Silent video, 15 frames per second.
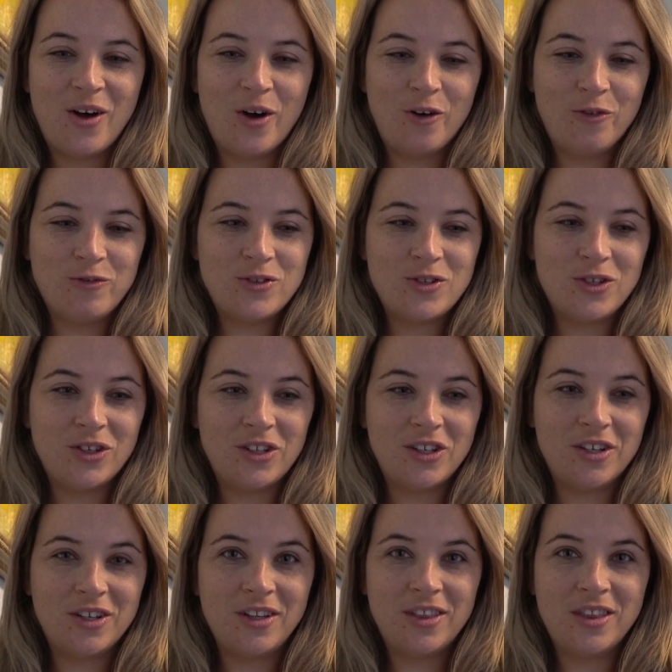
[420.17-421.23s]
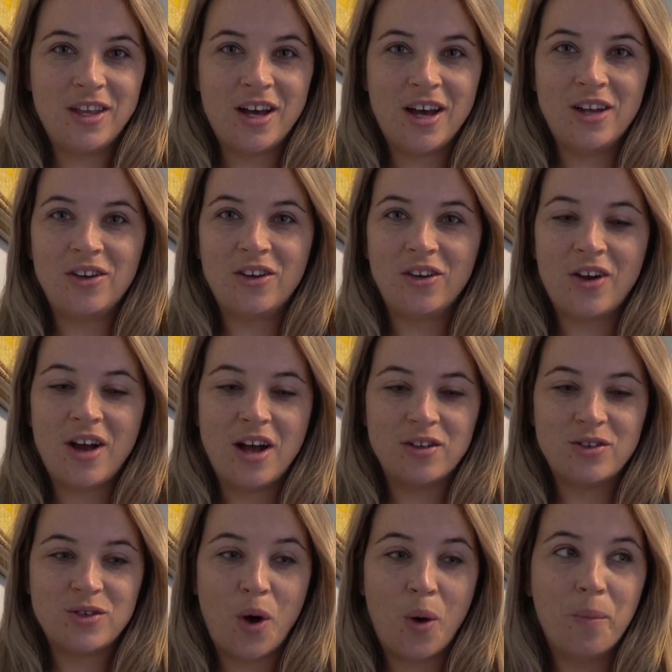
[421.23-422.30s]
off to the
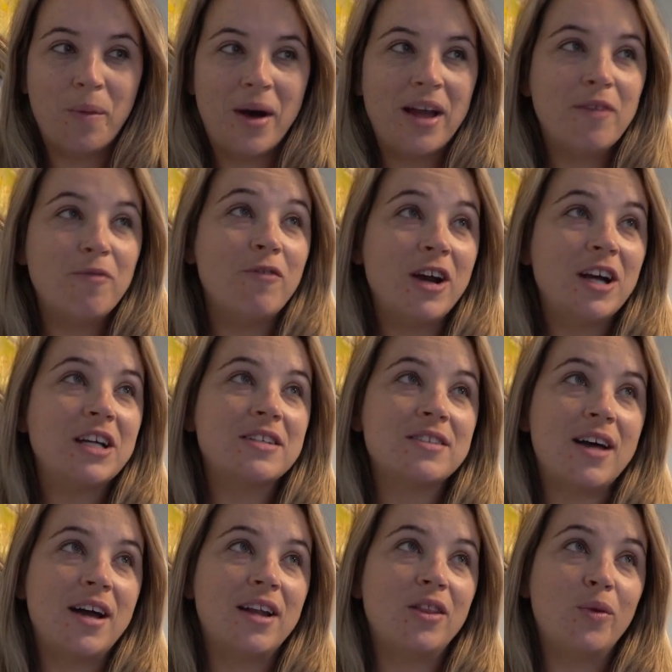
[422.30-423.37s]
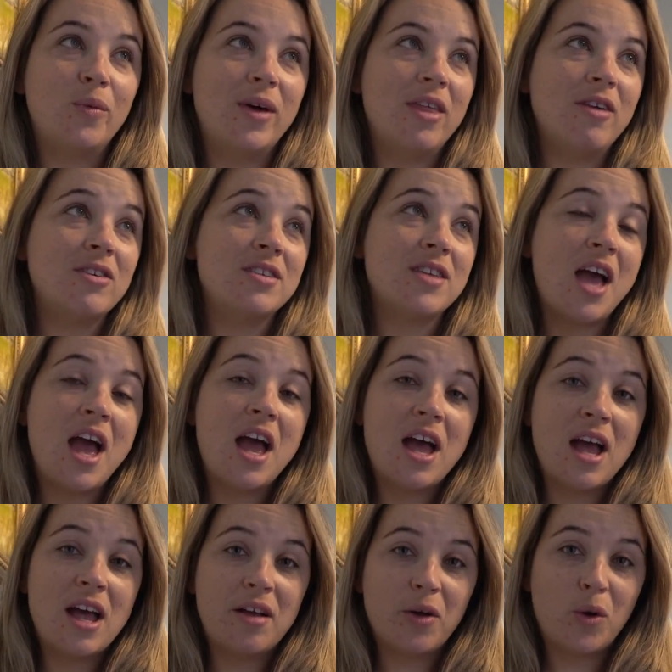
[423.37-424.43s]
underground salt mine. I'm very excited. The weather is
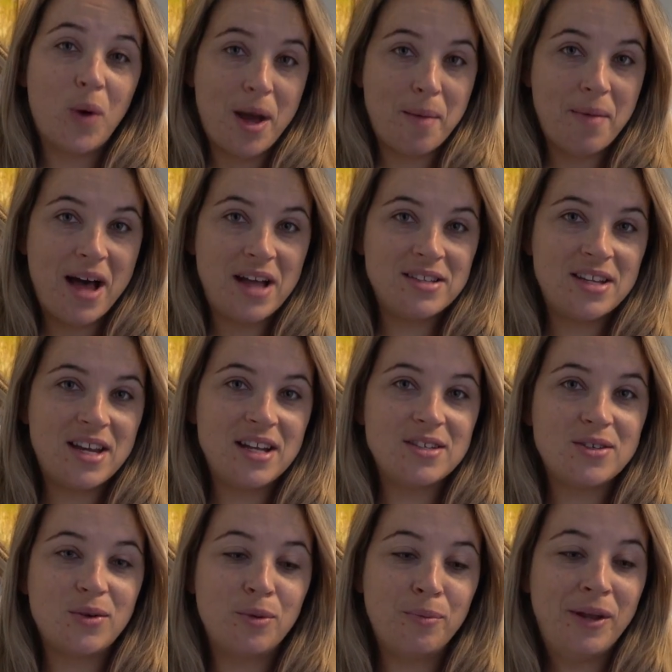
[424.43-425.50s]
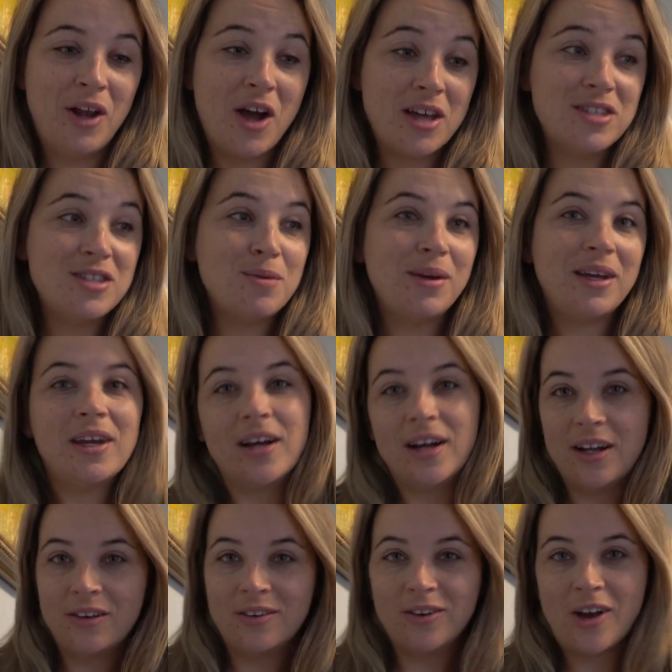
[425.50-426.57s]
quite bad today, so it'll be nice to be
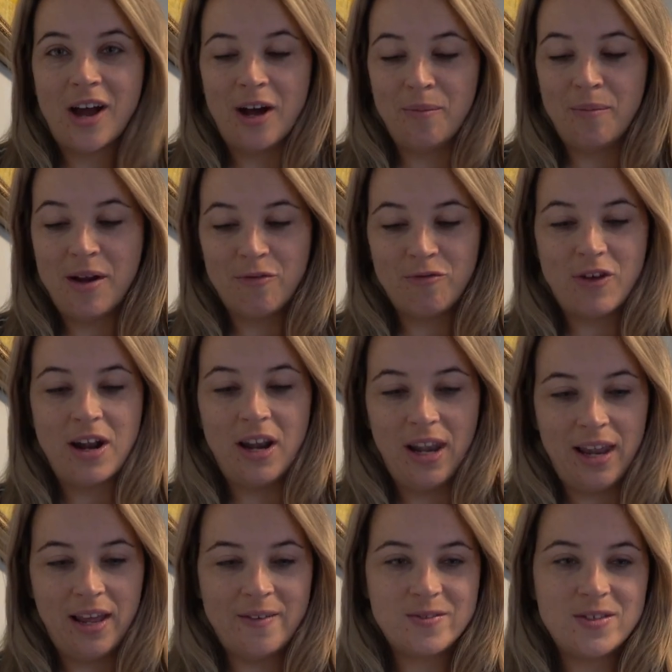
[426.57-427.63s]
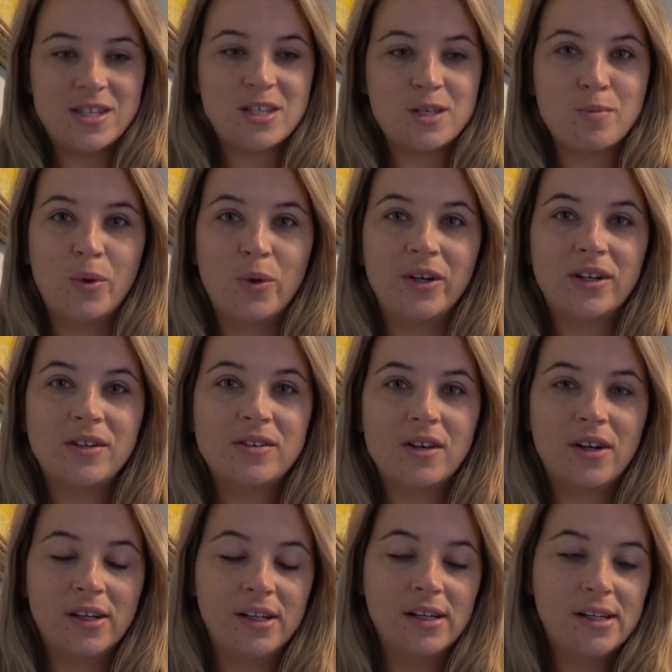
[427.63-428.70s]
underground. My friend leaves this morning, so